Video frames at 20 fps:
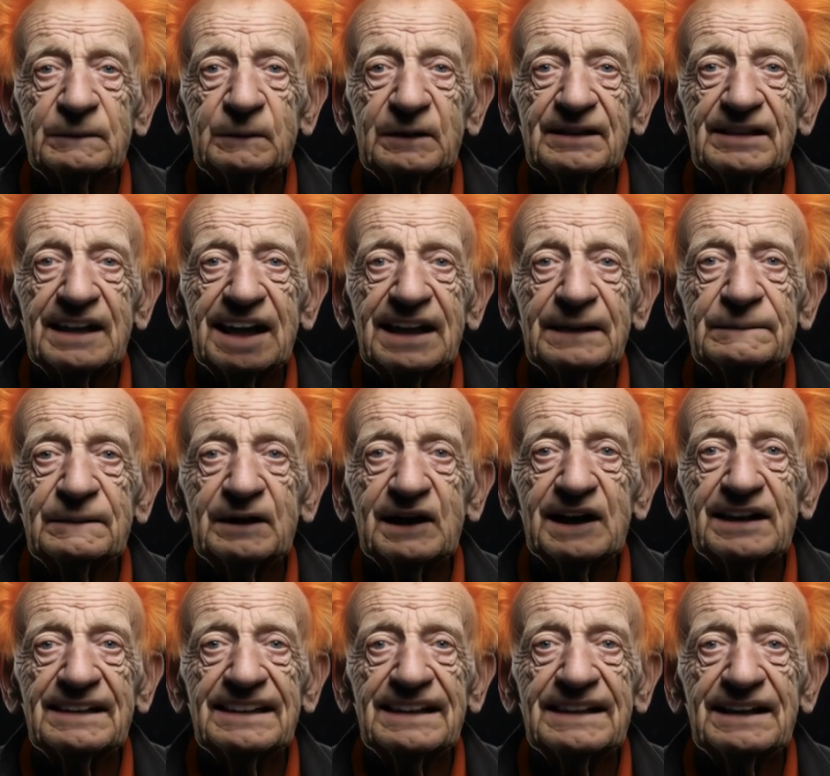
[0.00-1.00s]
which I am
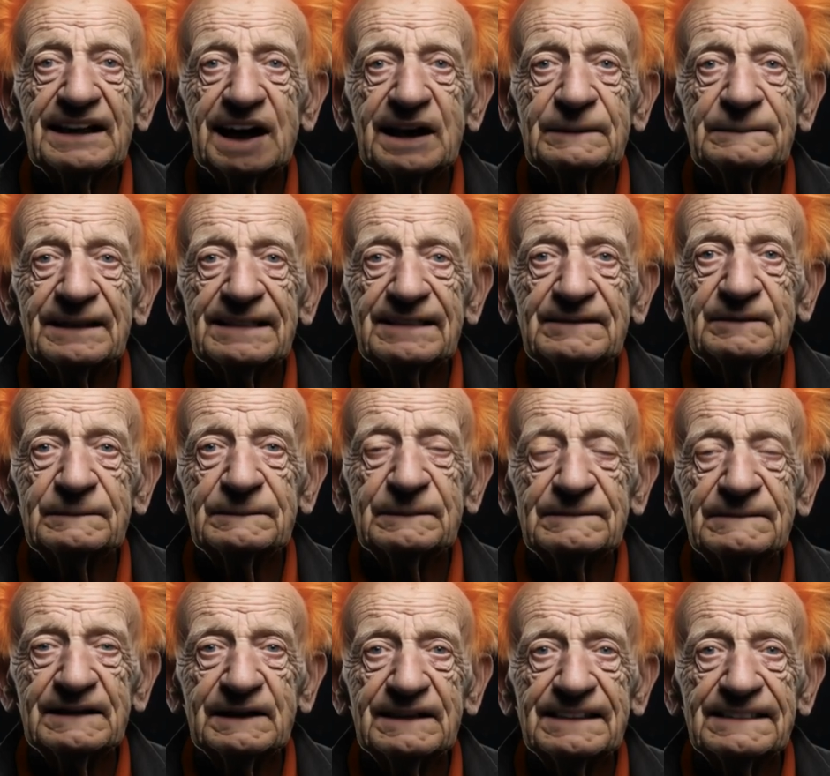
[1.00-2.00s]
calling comments from a
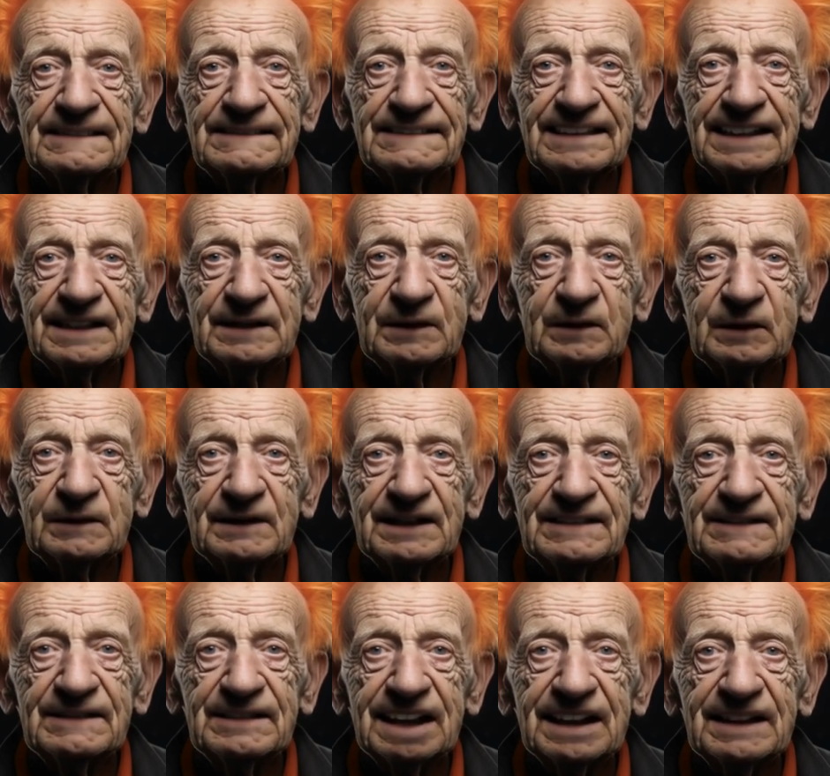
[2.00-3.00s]
very sick
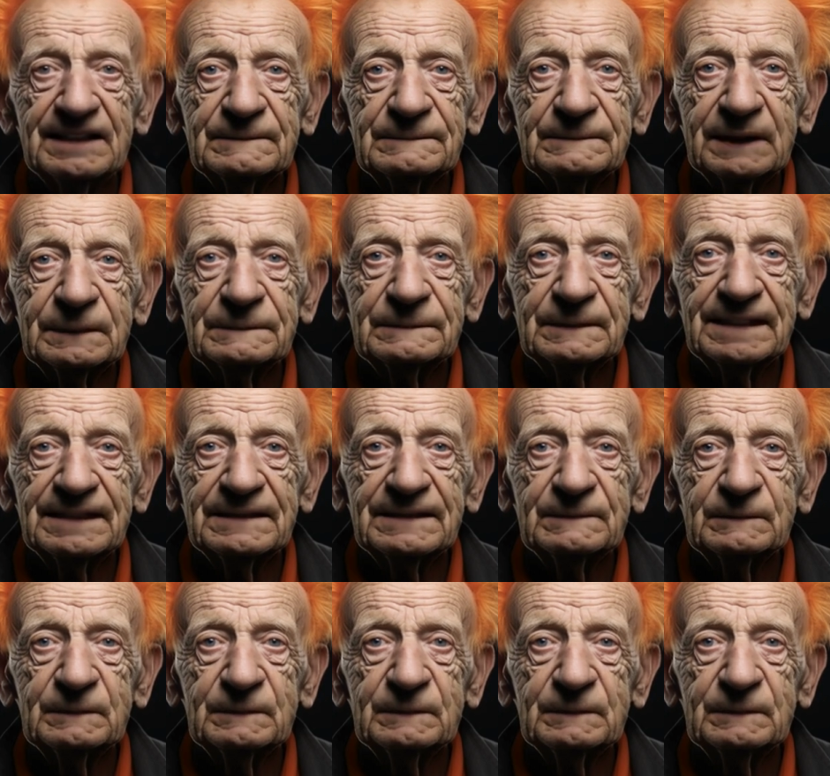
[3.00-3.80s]
orange-haired puppy.